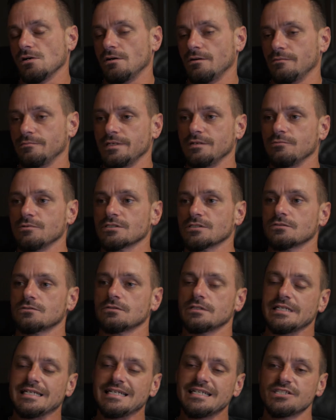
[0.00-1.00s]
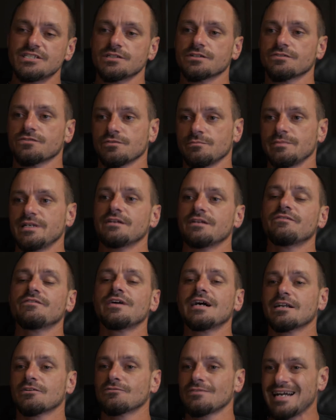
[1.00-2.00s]
It was easier for me to
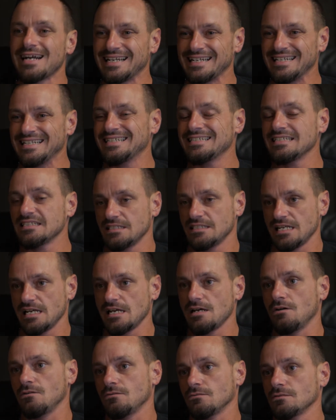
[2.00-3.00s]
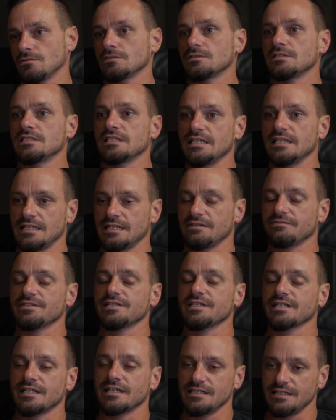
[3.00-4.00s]
find a ride into town to get
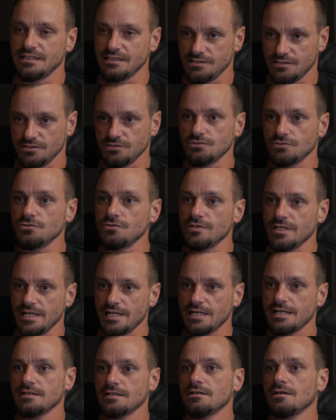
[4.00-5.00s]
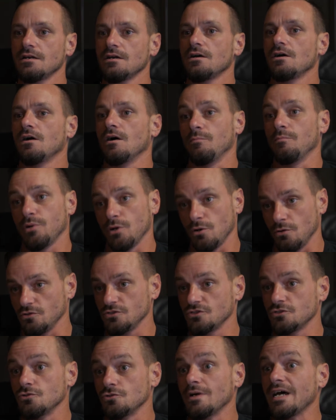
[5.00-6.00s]
everything I needed to do that,
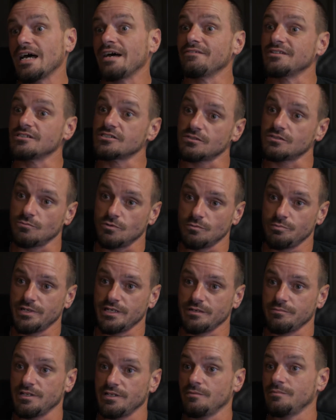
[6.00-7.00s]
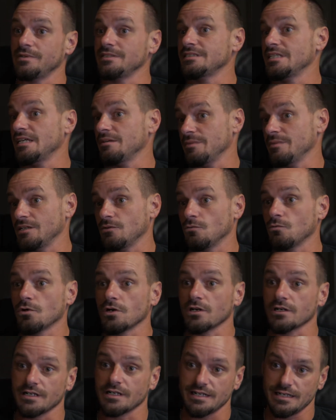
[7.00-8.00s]
opposed to having someone pick me up and take me to
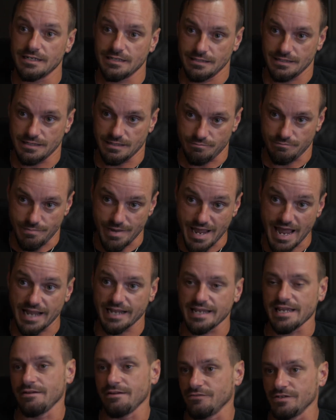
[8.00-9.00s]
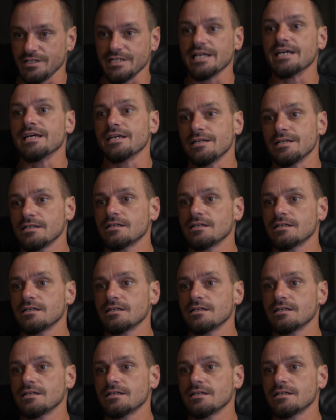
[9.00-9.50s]
work and back every day.